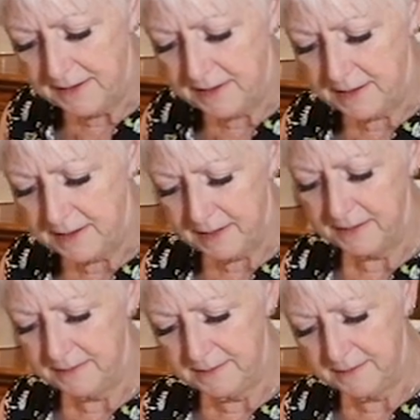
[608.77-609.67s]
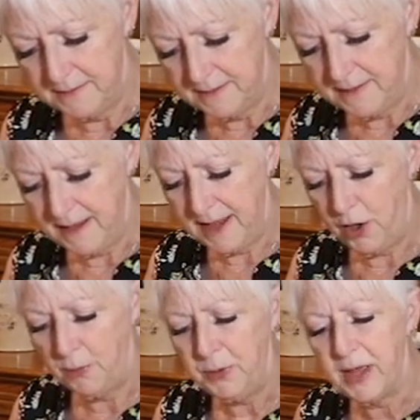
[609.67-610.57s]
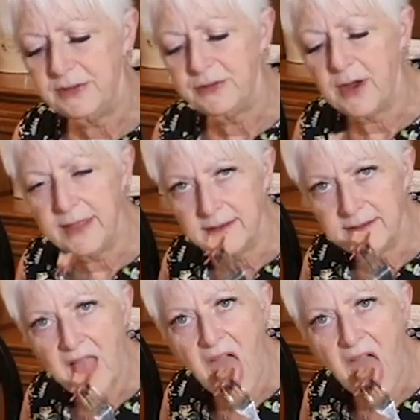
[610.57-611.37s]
I hope you guys try this.